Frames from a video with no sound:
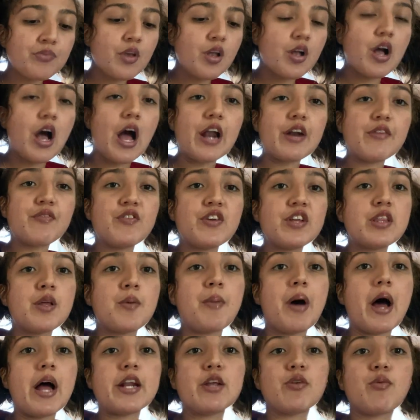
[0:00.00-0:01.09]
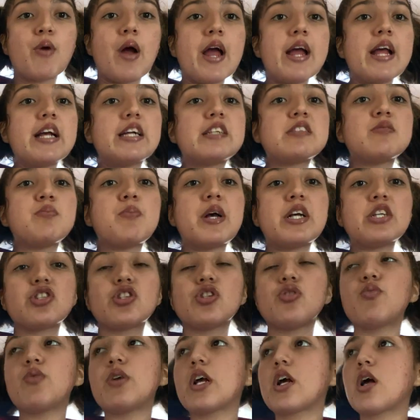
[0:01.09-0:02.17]
Gotta feed the body right,
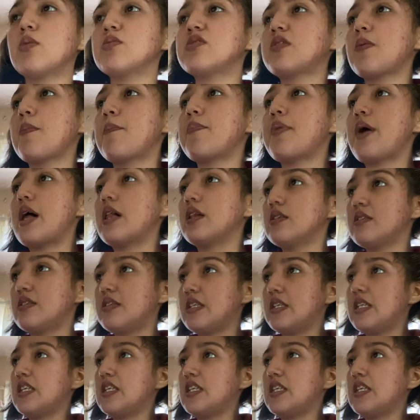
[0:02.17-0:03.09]
especially when it comes to balancing